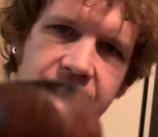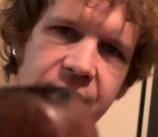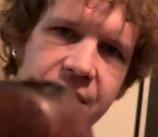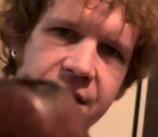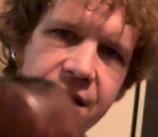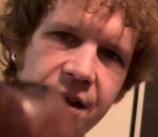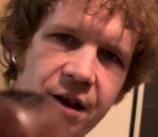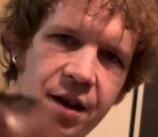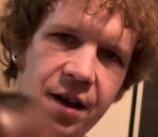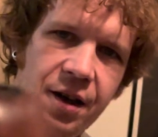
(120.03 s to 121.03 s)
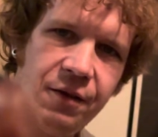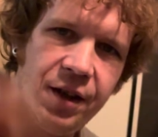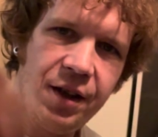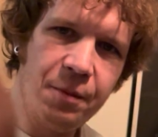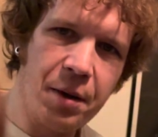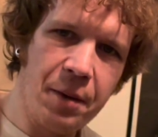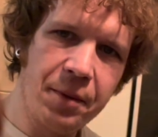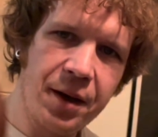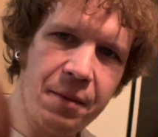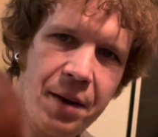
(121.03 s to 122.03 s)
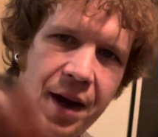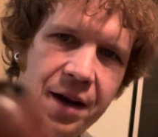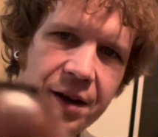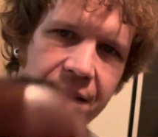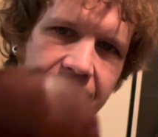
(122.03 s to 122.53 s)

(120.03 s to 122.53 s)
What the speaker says: this lovely little pumpkin panel.